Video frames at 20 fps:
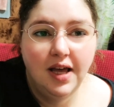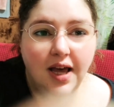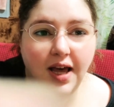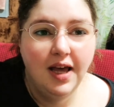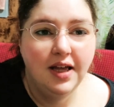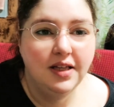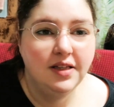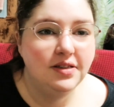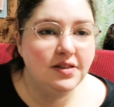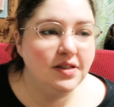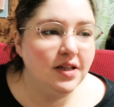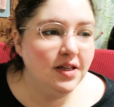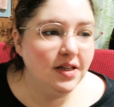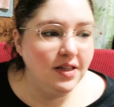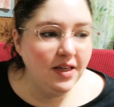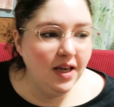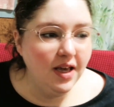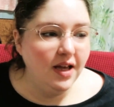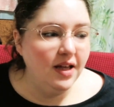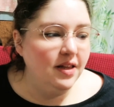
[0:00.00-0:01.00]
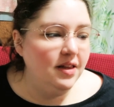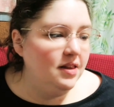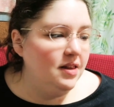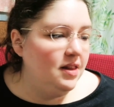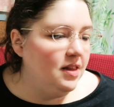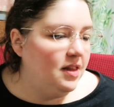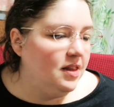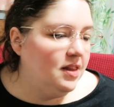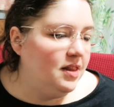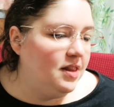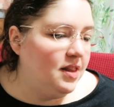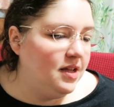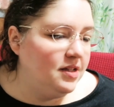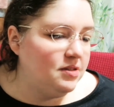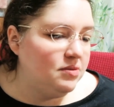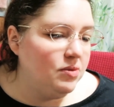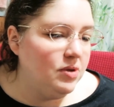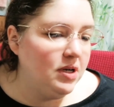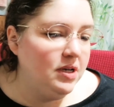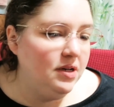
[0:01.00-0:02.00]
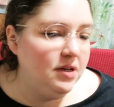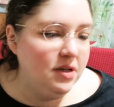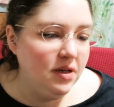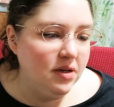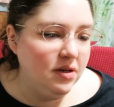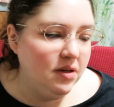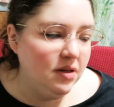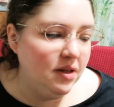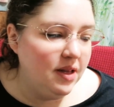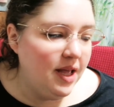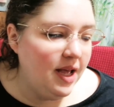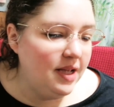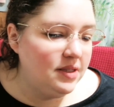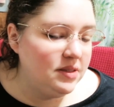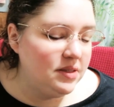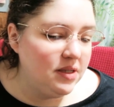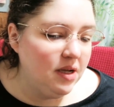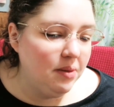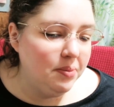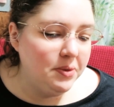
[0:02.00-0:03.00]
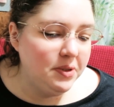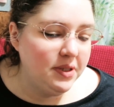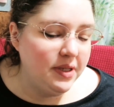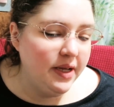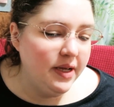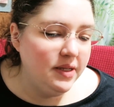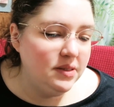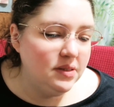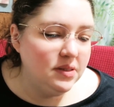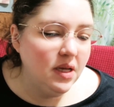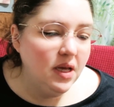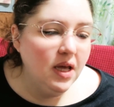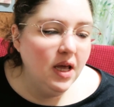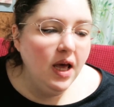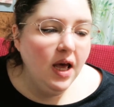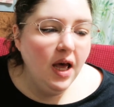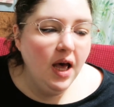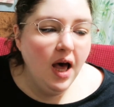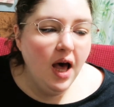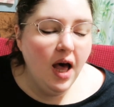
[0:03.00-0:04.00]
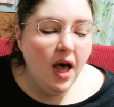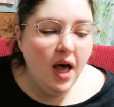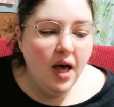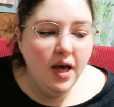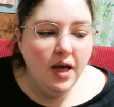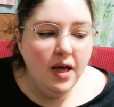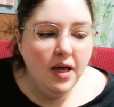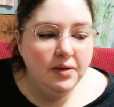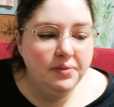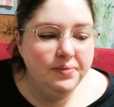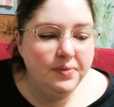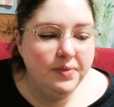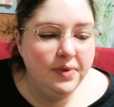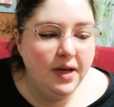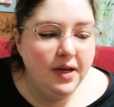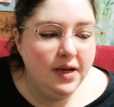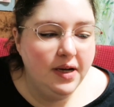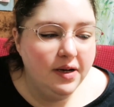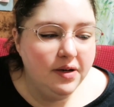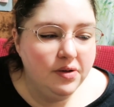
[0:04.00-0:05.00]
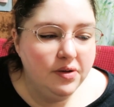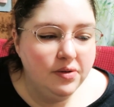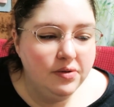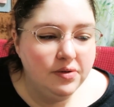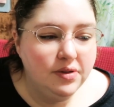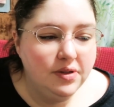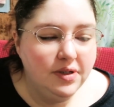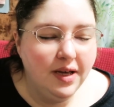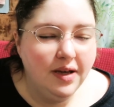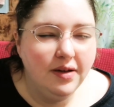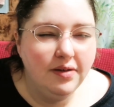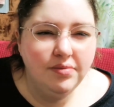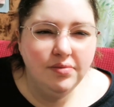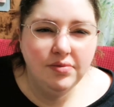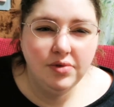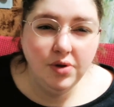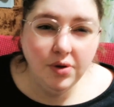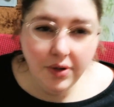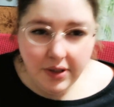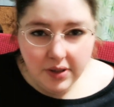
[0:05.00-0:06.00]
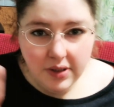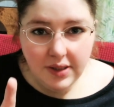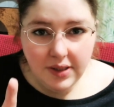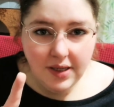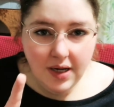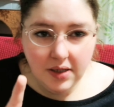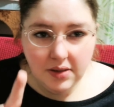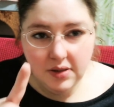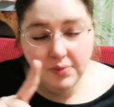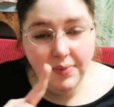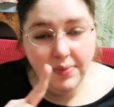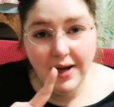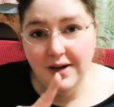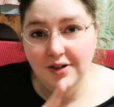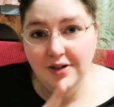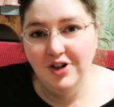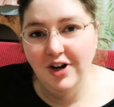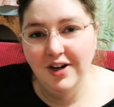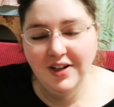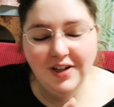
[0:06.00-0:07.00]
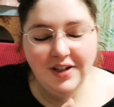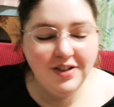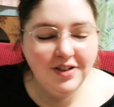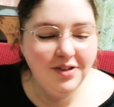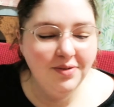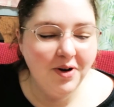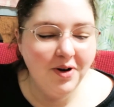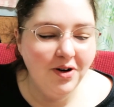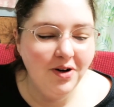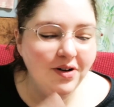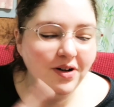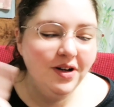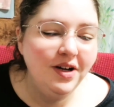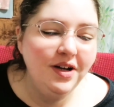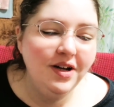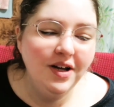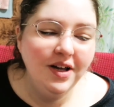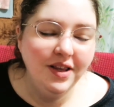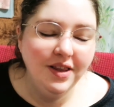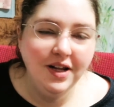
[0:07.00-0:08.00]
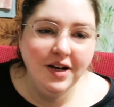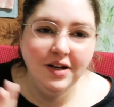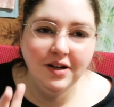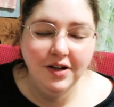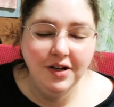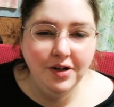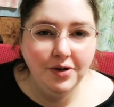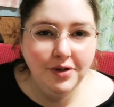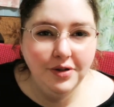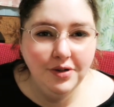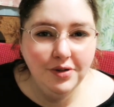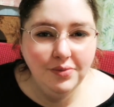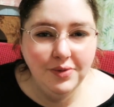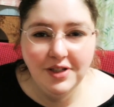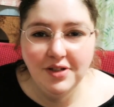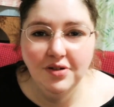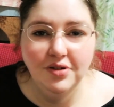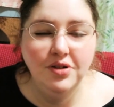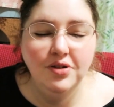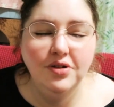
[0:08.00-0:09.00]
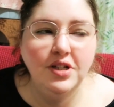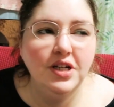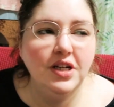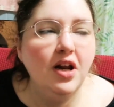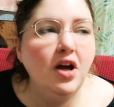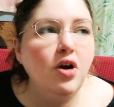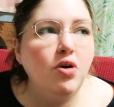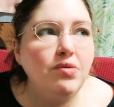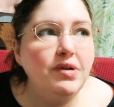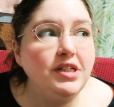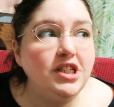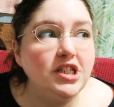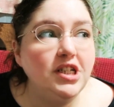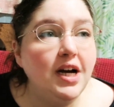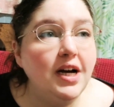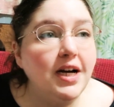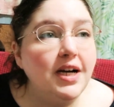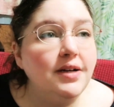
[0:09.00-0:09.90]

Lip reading: And yeah, that's what I did the last couple days. I gotta go, going to the doctor, back on track tomorrow. Then I'm gonna go to Western Union, which